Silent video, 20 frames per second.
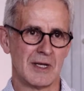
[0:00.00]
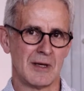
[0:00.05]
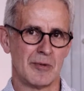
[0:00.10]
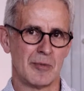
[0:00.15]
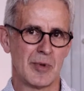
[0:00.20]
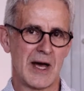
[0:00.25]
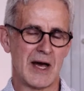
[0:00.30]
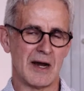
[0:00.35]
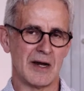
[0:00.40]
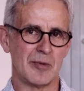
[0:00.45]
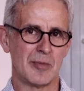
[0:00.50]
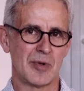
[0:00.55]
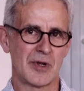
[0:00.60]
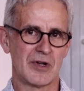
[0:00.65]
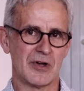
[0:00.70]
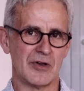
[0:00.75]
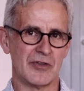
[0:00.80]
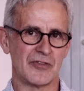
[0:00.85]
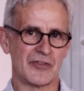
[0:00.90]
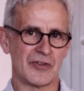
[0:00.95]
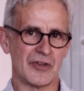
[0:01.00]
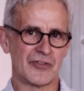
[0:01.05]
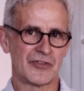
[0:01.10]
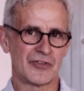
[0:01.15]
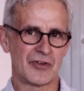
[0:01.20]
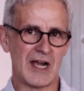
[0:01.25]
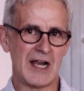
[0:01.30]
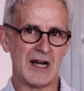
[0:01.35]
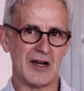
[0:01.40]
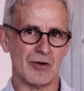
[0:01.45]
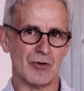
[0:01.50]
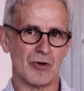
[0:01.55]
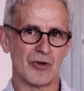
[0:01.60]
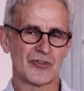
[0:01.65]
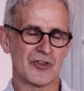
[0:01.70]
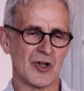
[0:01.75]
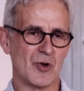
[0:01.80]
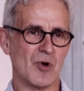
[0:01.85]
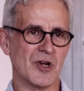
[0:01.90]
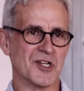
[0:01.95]
partly because Australia
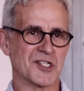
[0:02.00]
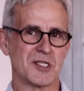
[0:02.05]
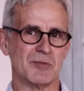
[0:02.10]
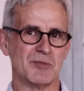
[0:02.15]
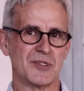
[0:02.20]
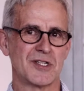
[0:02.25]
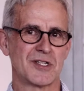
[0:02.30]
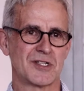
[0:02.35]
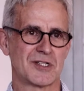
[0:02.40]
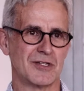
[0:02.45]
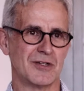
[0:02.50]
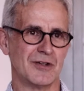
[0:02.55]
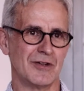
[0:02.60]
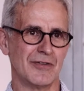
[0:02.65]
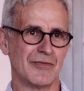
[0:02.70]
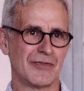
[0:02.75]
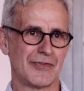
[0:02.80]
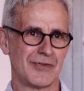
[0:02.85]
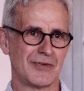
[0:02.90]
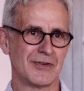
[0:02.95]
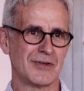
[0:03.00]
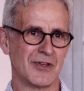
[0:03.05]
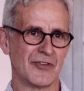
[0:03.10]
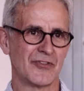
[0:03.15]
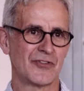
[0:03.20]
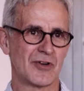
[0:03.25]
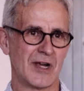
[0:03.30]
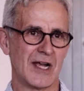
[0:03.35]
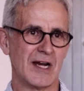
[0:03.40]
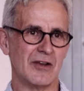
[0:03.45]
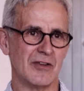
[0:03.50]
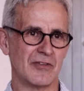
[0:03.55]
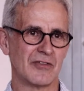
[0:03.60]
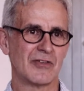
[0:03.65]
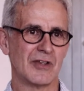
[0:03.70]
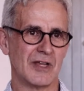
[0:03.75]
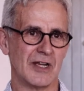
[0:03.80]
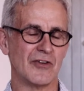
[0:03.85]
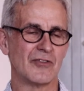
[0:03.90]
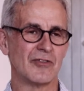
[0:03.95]
also wants them to serve
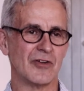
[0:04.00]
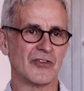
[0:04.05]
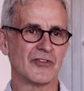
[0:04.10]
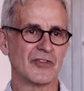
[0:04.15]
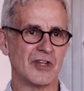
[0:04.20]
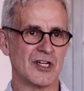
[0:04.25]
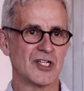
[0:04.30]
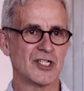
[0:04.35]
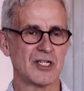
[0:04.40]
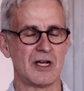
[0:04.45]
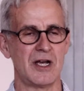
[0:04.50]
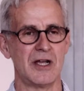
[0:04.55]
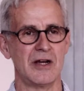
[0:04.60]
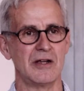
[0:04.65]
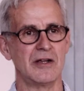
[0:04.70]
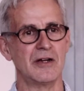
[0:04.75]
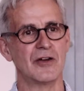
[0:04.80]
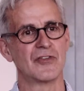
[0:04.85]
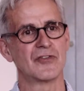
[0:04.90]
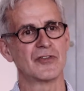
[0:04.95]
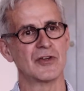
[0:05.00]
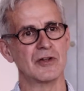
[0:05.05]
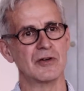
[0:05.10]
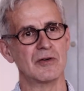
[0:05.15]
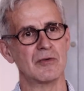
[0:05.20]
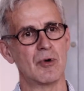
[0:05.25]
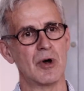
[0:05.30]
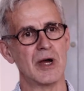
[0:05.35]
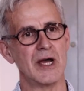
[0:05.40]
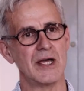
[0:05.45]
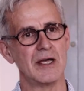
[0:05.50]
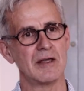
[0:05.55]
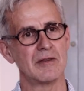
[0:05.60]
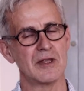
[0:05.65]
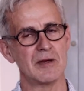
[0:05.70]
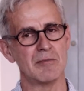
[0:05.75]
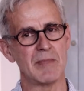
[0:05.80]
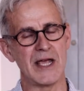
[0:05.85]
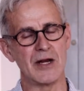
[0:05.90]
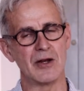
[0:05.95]
Australia's interests in China in a certain way
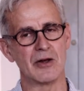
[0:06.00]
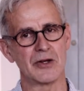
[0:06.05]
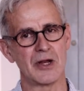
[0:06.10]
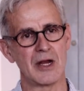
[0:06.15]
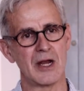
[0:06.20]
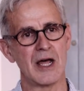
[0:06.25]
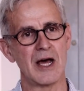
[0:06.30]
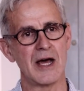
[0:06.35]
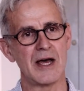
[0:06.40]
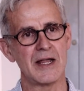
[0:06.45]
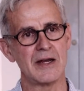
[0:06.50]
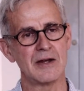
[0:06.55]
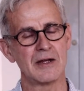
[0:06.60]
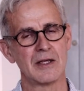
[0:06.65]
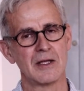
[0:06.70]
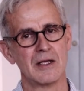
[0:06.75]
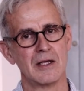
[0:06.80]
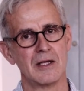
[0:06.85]
that may not align.